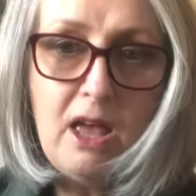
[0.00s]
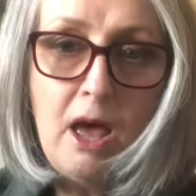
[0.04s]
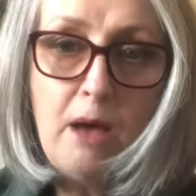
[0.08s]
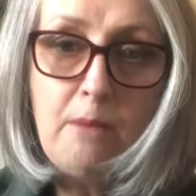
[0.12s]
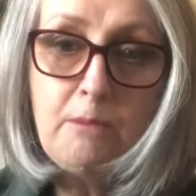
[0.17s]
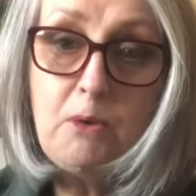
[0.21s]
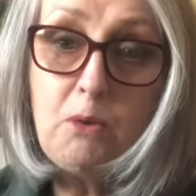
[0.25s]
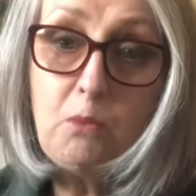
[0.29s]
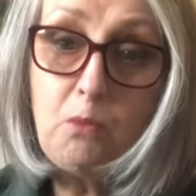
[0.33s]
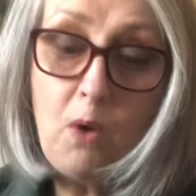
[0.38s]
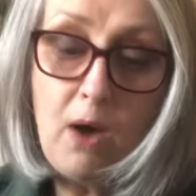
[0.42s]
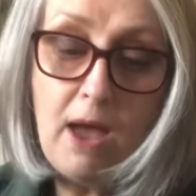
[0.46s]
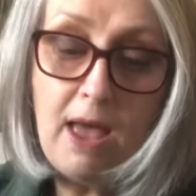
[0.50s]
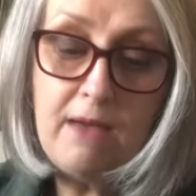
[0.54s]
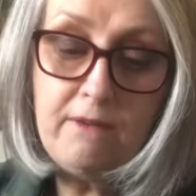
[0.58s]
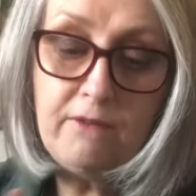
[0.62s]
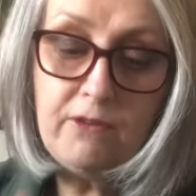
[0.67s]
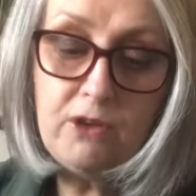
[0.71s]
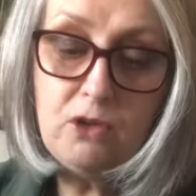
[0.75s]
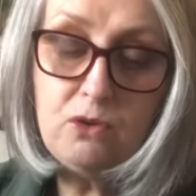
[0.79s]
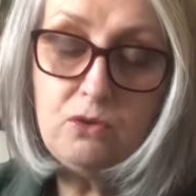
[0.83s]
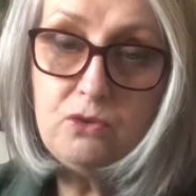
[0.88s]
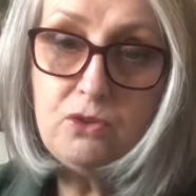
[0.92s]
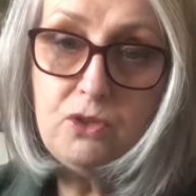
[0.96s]
But whatever
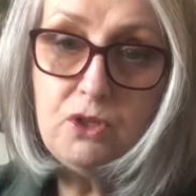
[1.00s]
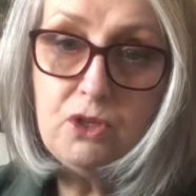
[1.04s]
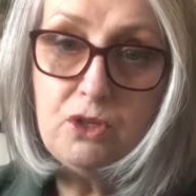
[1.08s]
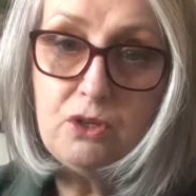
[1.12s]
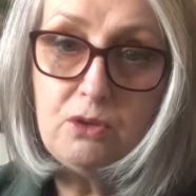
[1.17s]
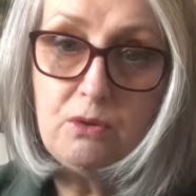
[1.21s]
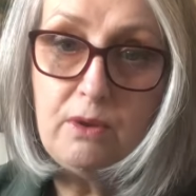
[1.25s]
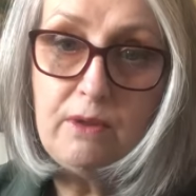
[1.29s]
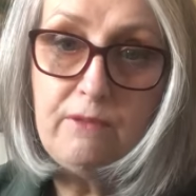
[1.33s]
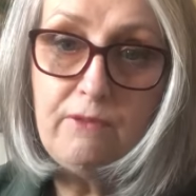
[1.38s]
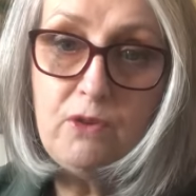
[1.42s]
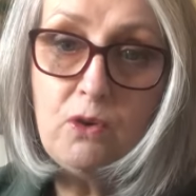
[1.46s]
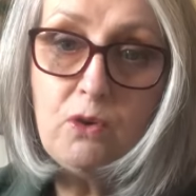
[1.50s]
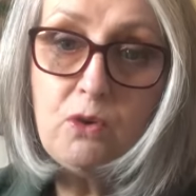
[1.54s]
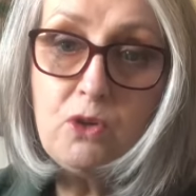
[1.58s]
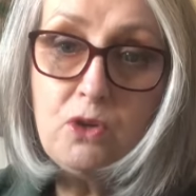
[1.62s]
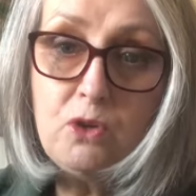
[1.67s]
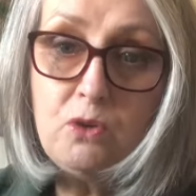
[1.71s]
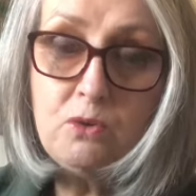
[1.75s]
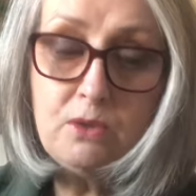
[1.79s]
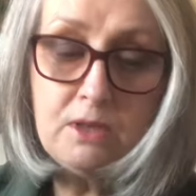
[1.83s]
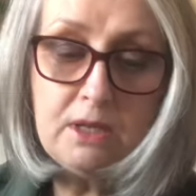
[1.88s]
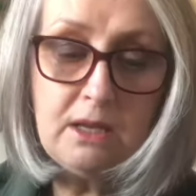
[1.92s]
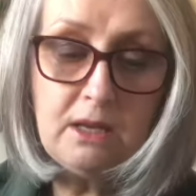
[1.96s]
you do, if you're
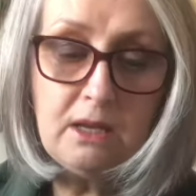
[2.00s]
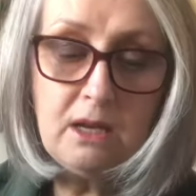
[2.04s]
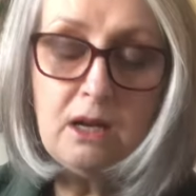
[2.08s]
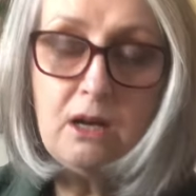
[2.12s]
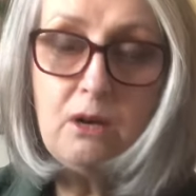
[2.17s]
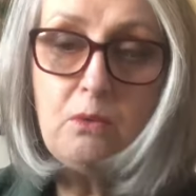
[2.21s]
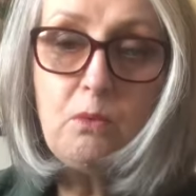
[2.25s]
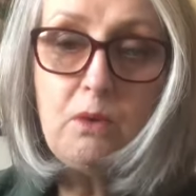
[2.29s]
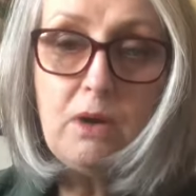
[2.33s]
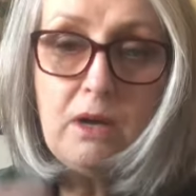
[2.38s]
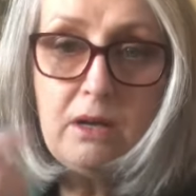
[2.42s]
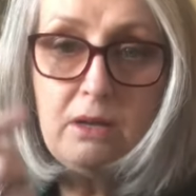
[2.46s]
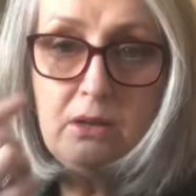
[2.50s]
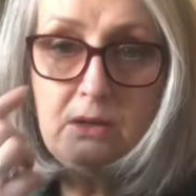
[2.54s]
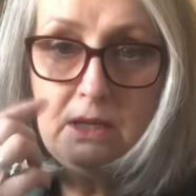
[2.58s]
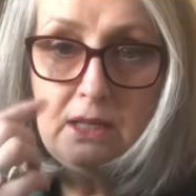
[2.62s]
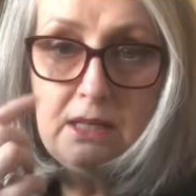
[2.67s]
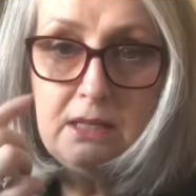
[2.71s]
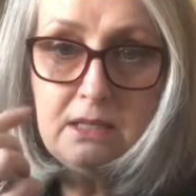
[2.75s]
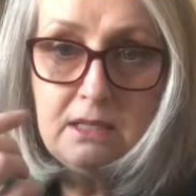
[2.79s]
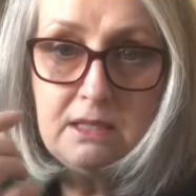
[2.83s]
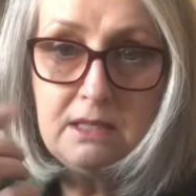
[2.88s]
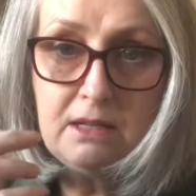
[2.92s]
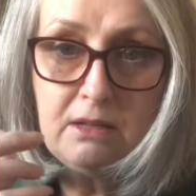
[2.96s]
using cut wire, you need
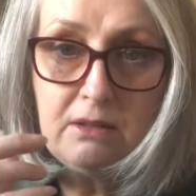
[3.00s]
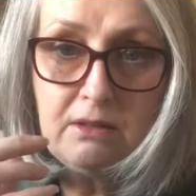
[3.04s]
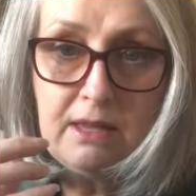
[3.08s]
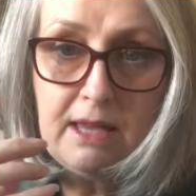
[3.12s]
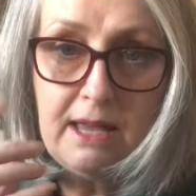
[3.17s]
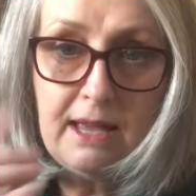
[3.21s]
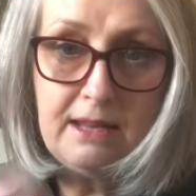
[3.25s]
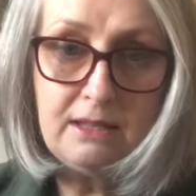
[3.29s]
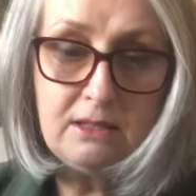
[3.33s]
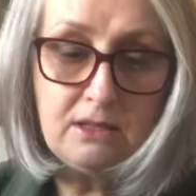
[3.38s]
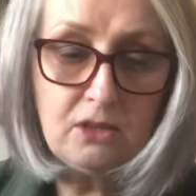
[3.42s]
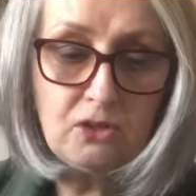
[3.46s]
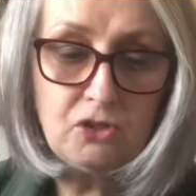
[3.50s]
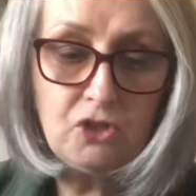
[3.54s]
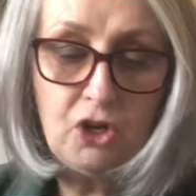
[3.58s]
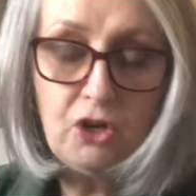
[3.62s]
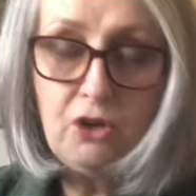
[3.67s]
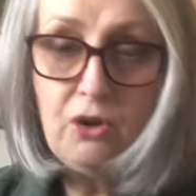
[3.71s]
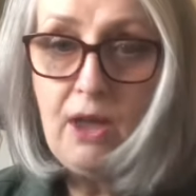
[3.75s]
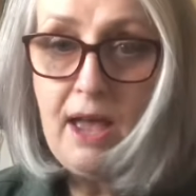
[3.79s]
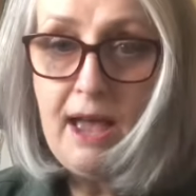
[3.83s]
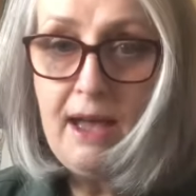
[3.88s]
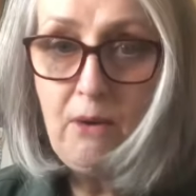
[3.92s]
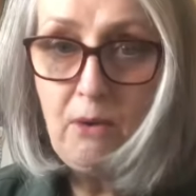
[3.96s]
to seal the ends. I'll show
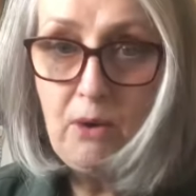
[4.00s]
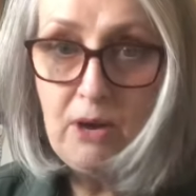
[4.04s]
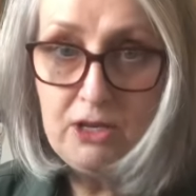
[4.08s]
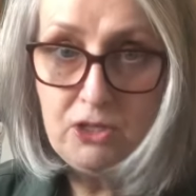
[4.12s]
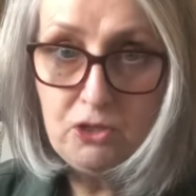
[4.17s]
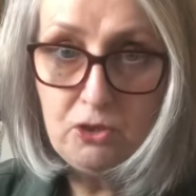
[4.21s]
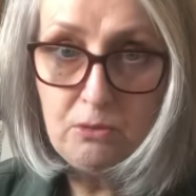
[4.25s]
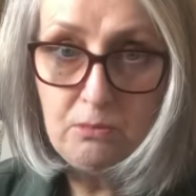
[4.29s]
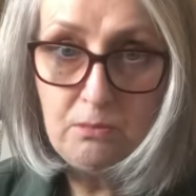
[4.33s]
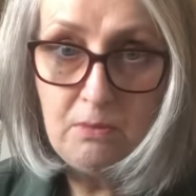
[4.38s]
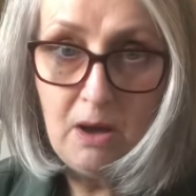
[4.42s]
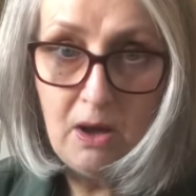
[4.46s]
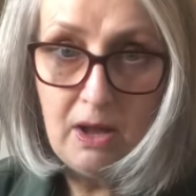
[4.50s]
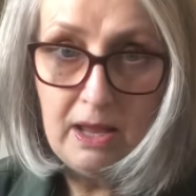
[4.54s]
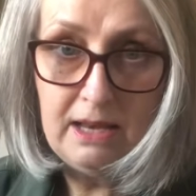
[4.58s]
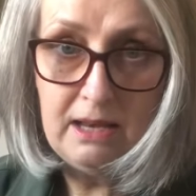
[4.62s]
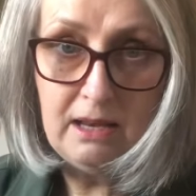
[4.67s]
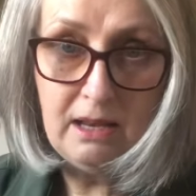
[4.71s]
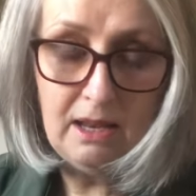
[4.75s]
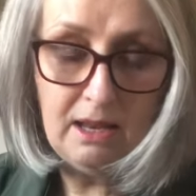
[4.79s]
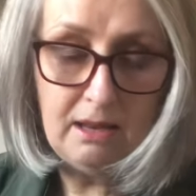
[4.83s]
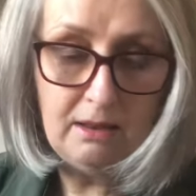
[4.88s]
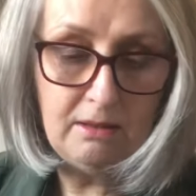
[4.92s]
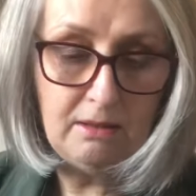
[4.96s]
you how I do mine
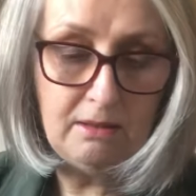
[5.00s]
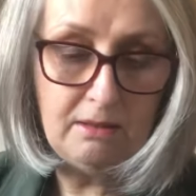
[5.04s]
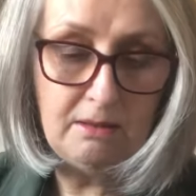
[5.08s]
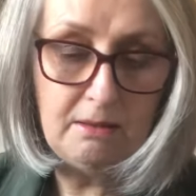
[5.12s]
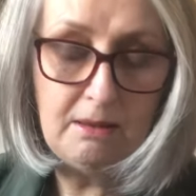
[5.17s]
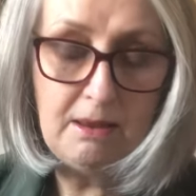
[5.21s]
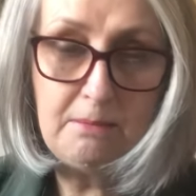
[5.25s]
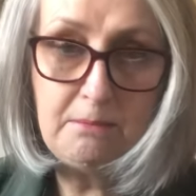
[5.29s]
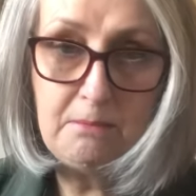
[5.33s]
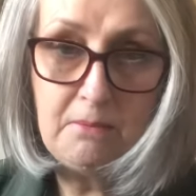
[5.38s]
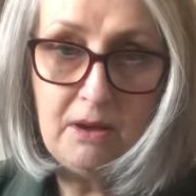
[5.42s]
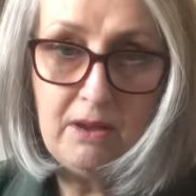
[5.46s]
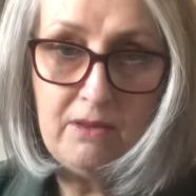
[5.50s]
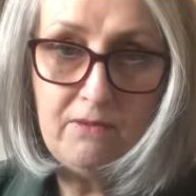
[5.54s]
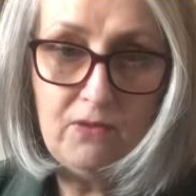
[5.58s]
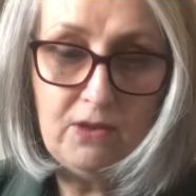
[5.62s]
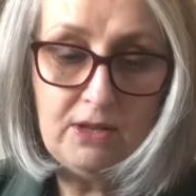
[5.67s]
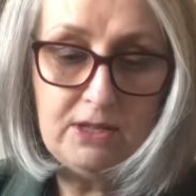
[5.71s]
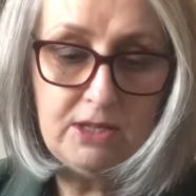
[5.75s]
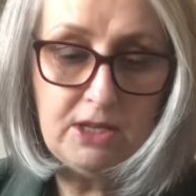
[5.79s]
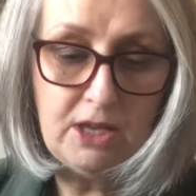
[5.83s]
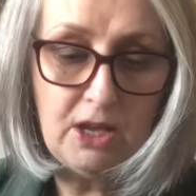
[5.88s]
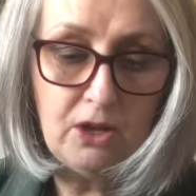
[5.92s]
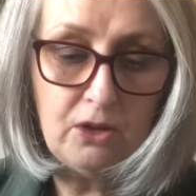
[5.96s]
in my
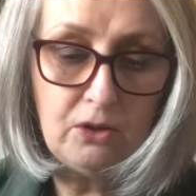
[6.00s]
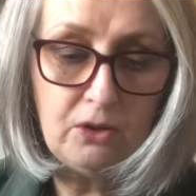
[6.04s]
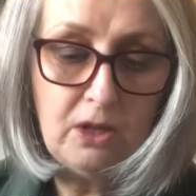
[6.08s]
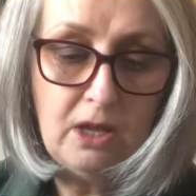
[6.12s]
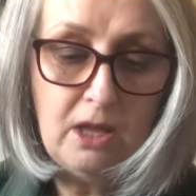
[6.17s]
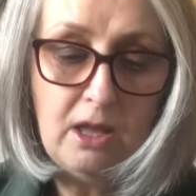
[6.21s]
video.